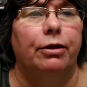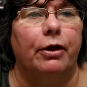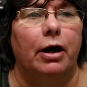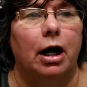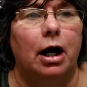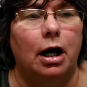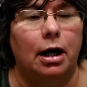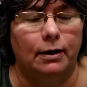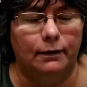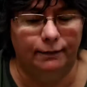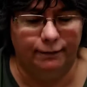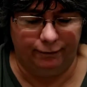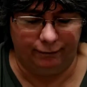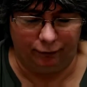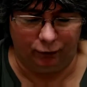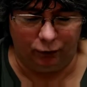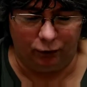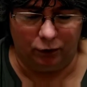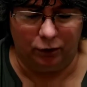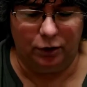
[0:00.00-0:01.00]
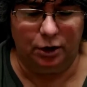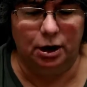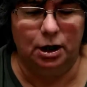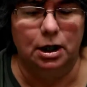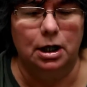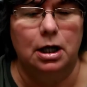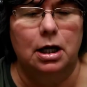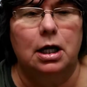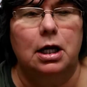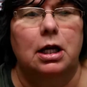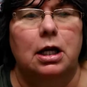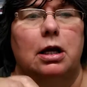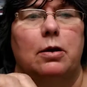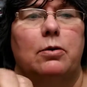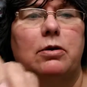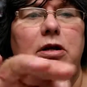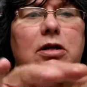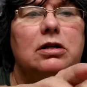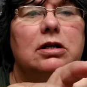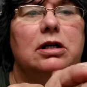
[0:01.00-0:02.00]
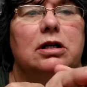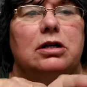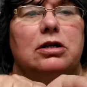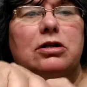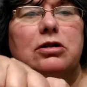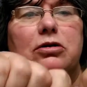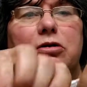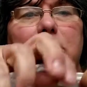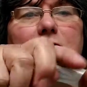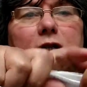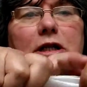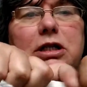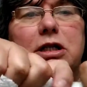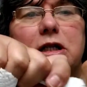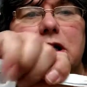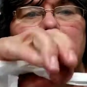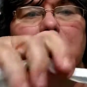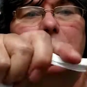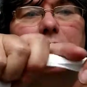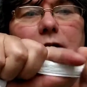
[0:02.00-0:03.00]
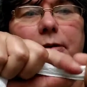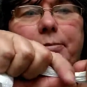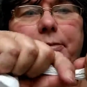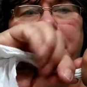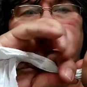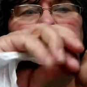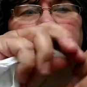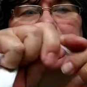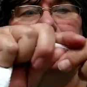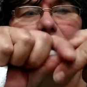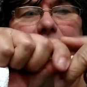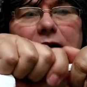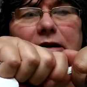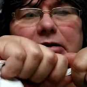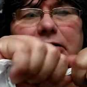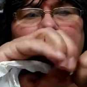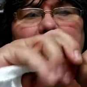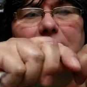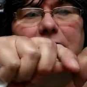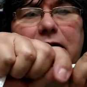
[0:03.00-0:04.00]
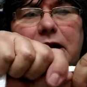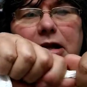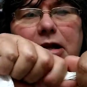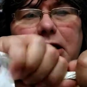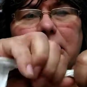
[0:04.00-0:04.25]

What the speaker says: thought for, we're just going to scrunch it all up like this.